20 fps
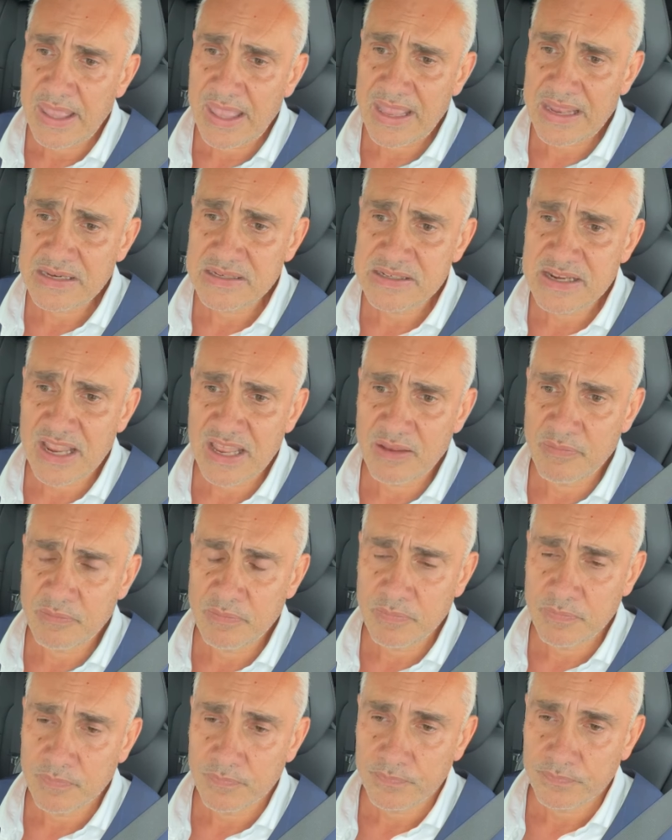And
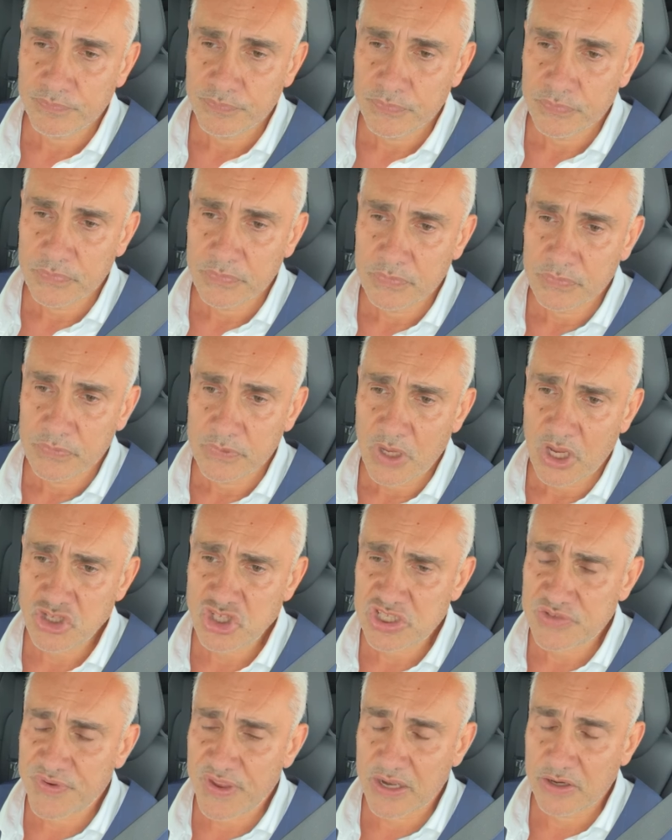
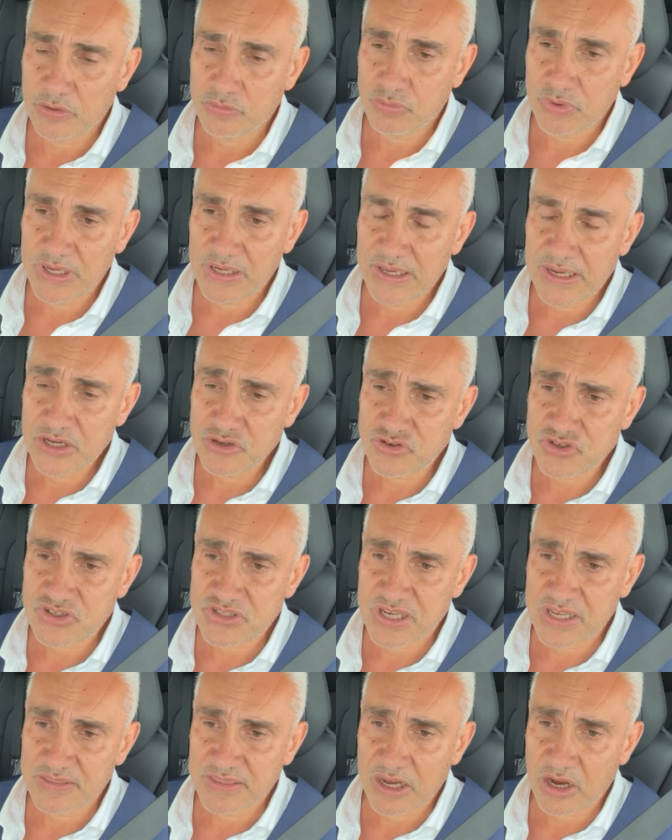I just found it really
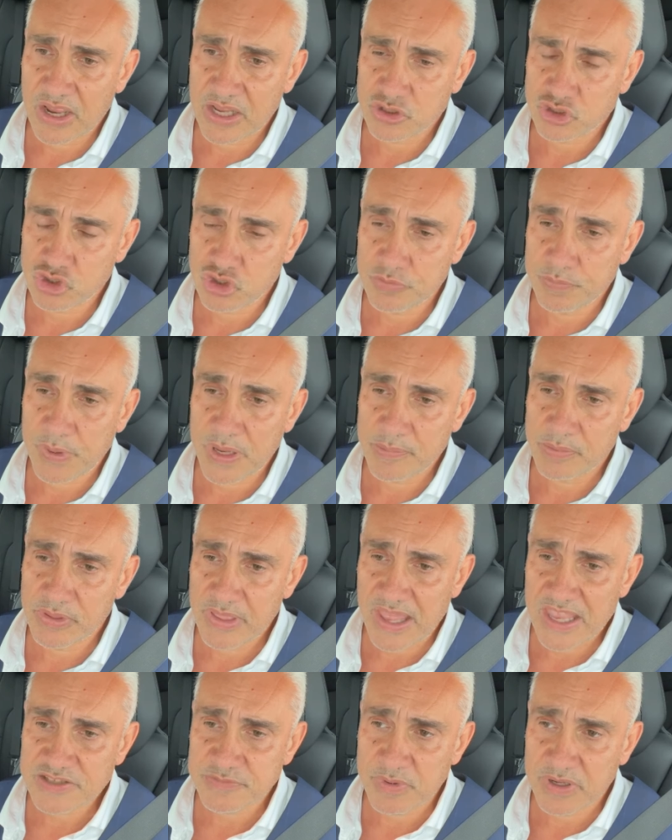interesting that I had 2
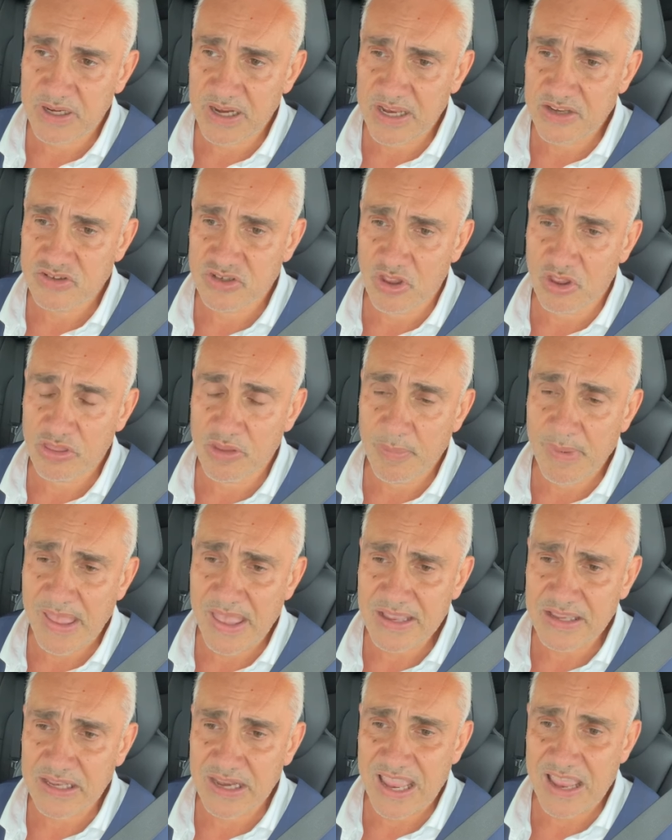people ask me today, is it on the
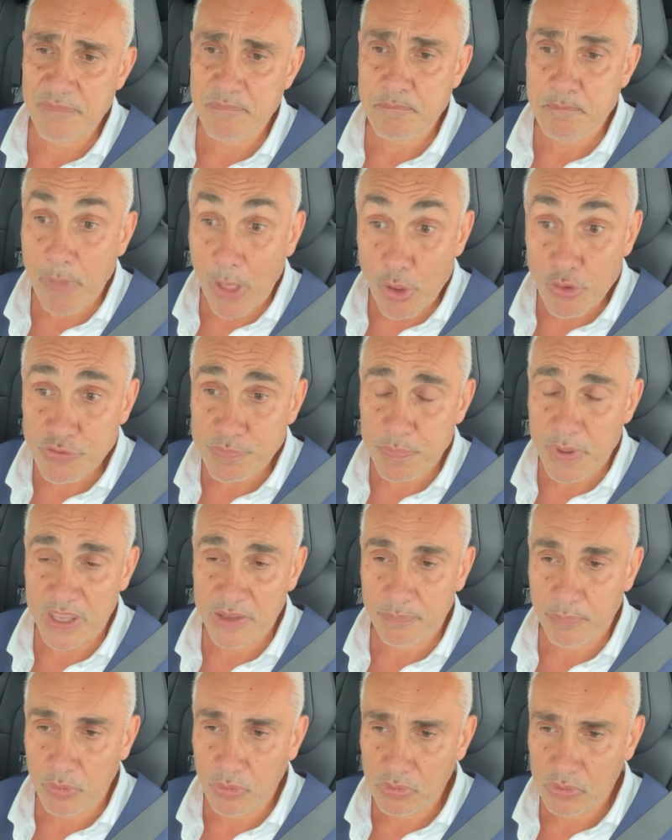market? And both
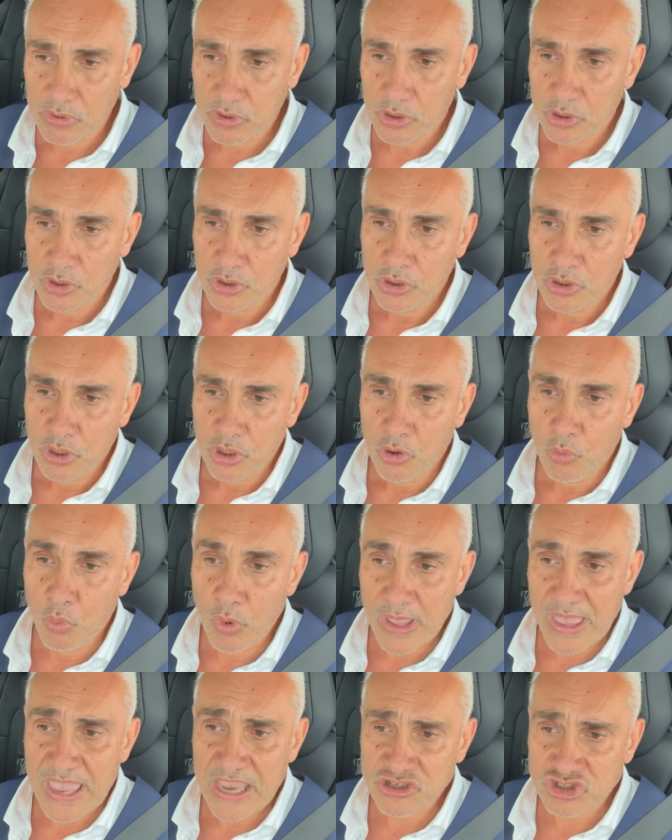people
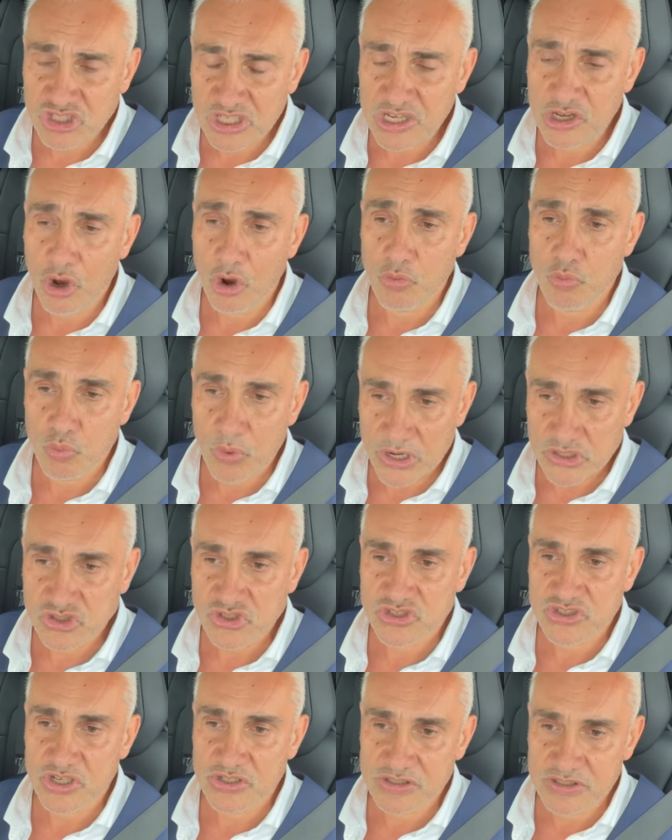were actually not
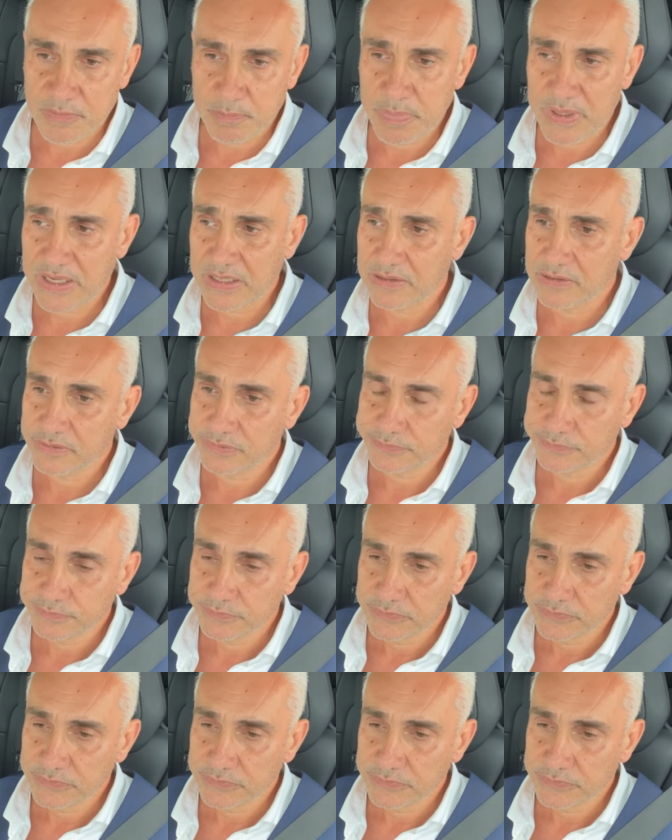registered to bid,